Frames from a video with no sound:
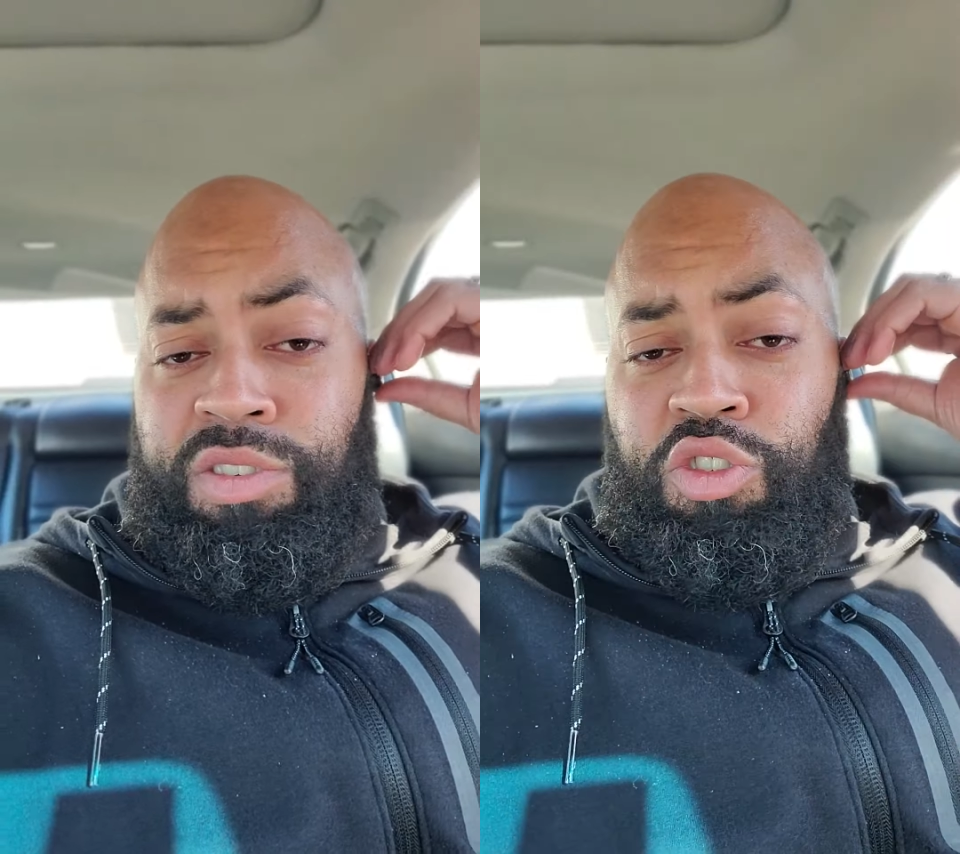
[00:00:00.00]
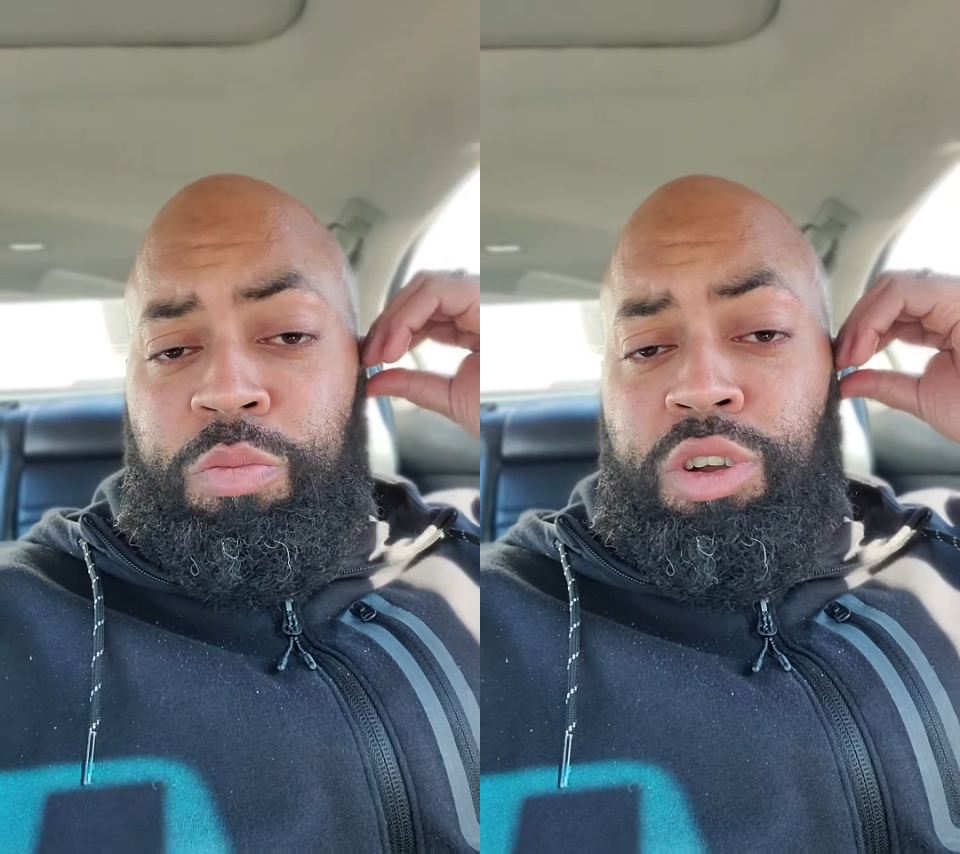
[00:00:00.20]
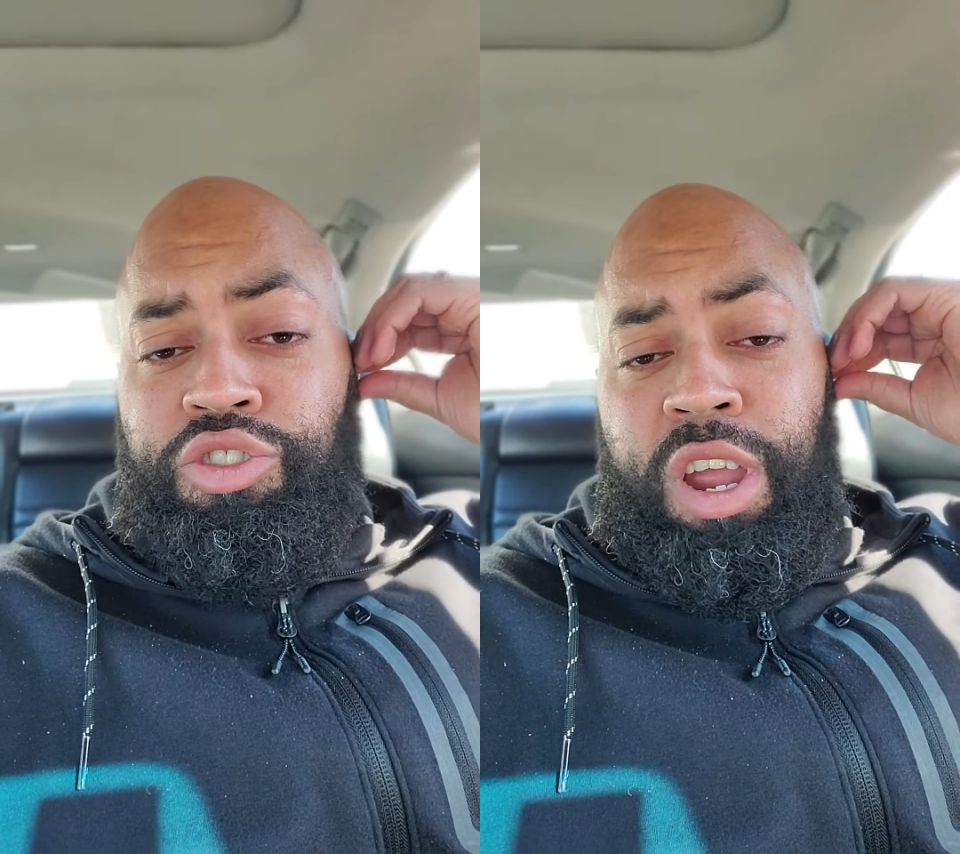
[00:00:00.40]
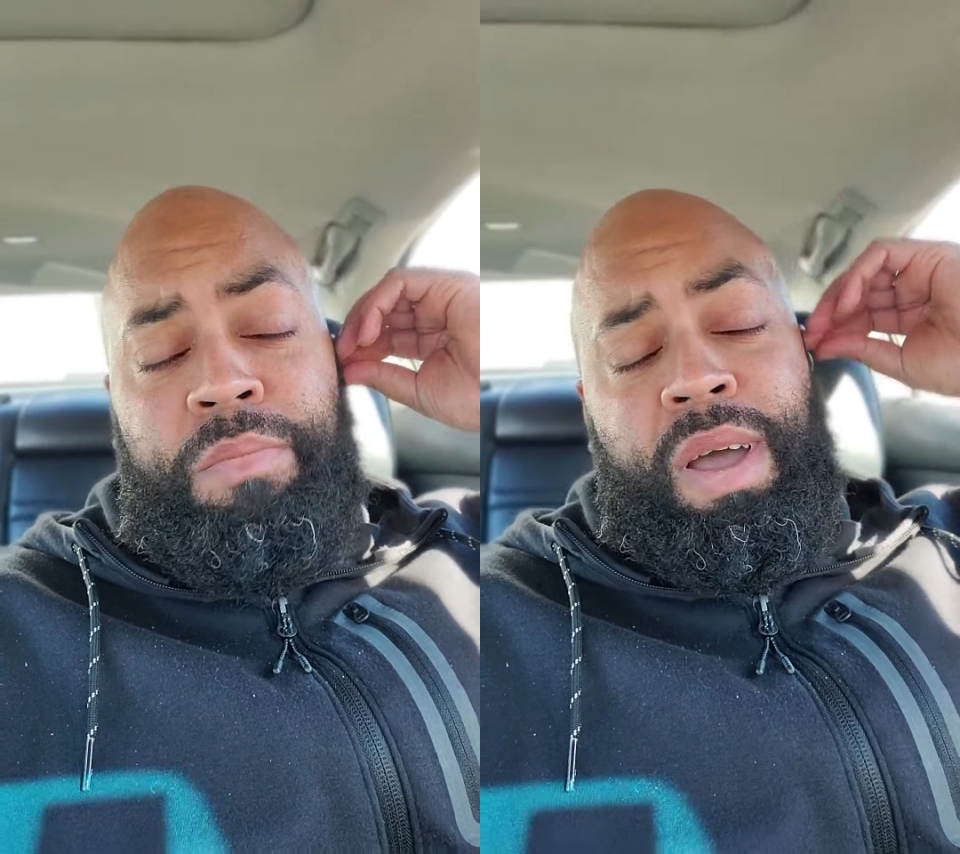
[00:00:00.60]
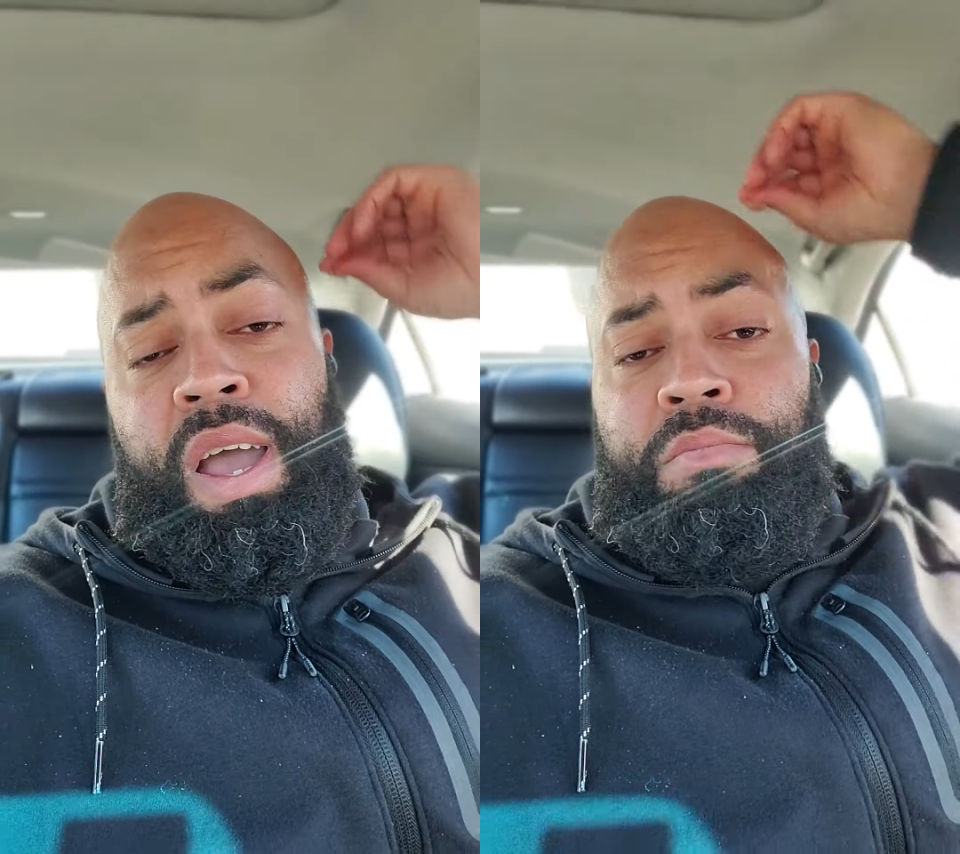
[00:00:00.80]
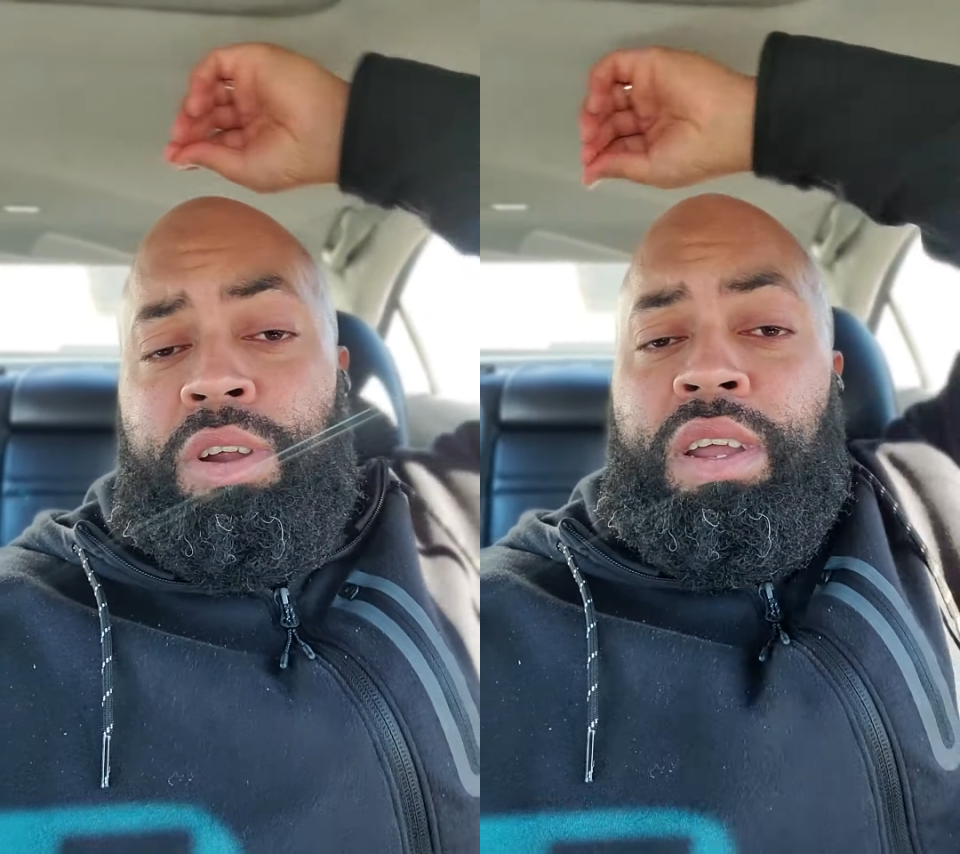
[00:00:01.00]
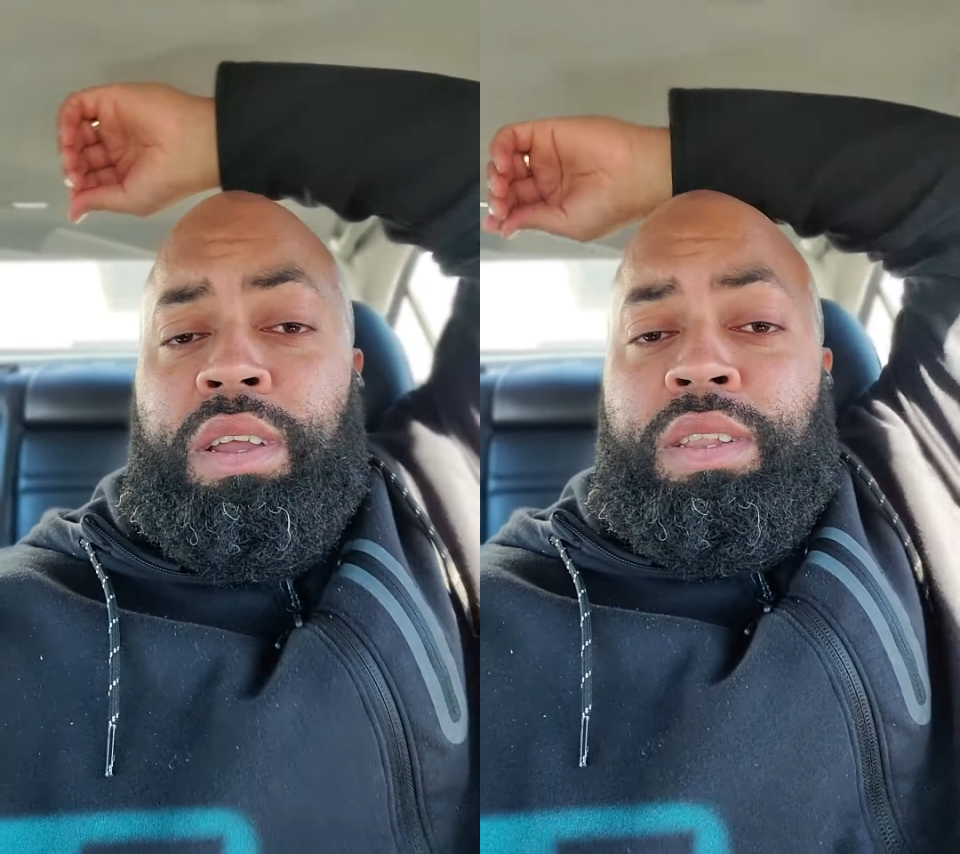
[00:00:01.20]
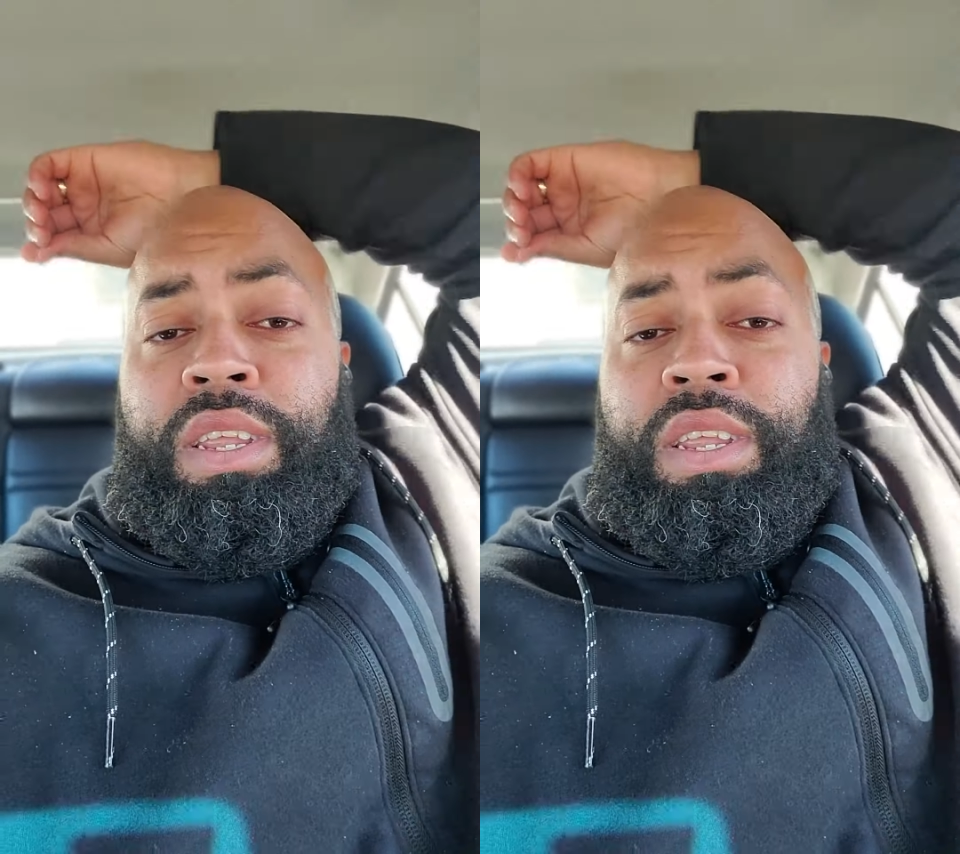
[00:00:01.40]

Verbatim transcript: super Draymond, bruh.